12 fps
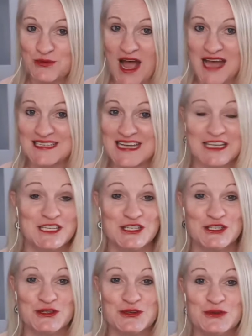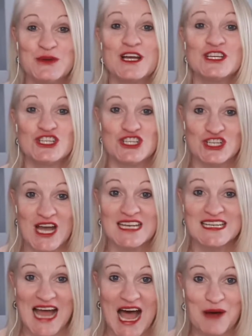right. Tactic 2,
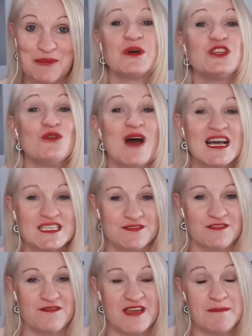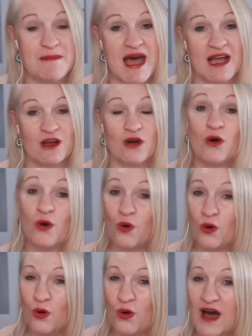shut up. When you ask for feedback
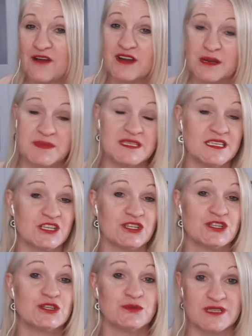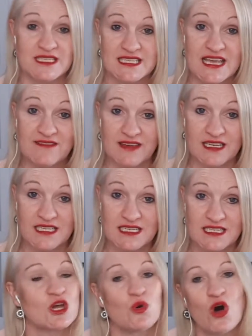or are in a position to receive it,
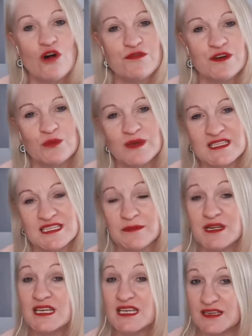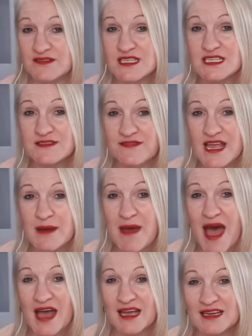so often when somebody gives us
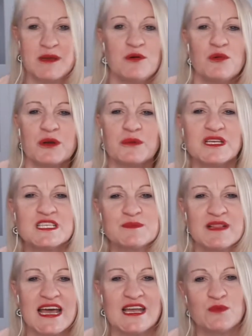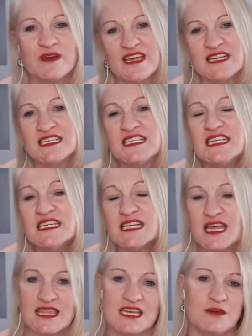feedback, people want to explain why they did
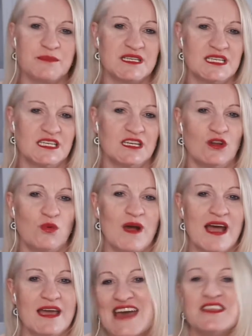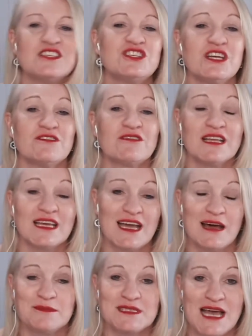a thing a particular way. And this generally
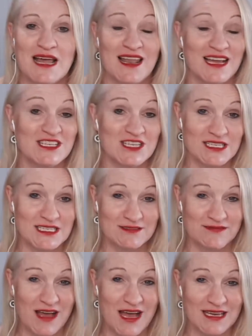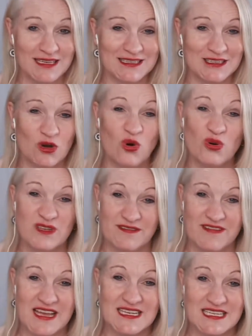comes out like justifying or
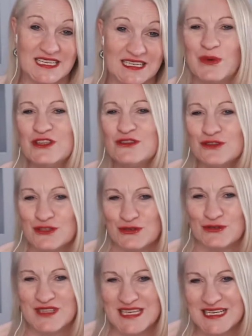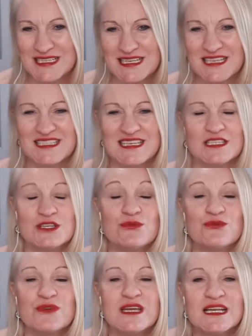defending. When you do this, it sends a
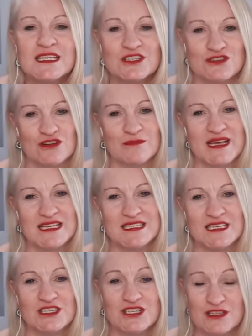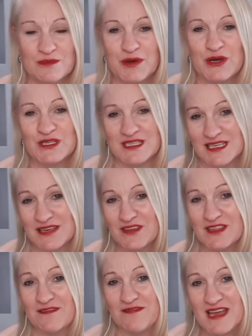really strong message to the person
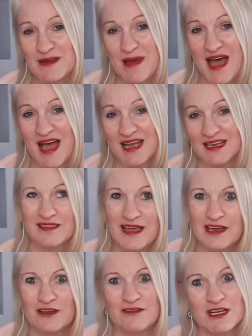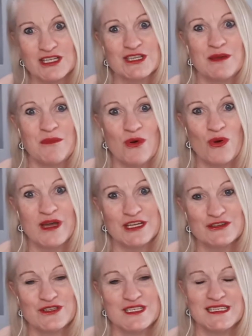giving the feedback that you're actually more
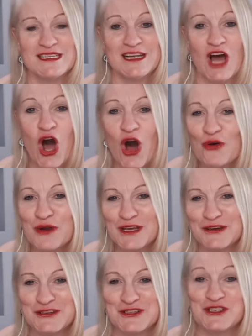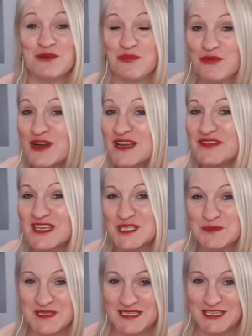interested in holding on to your
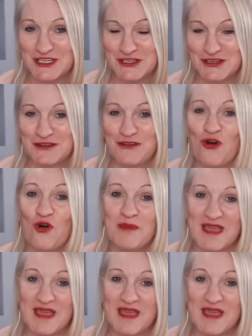previous position or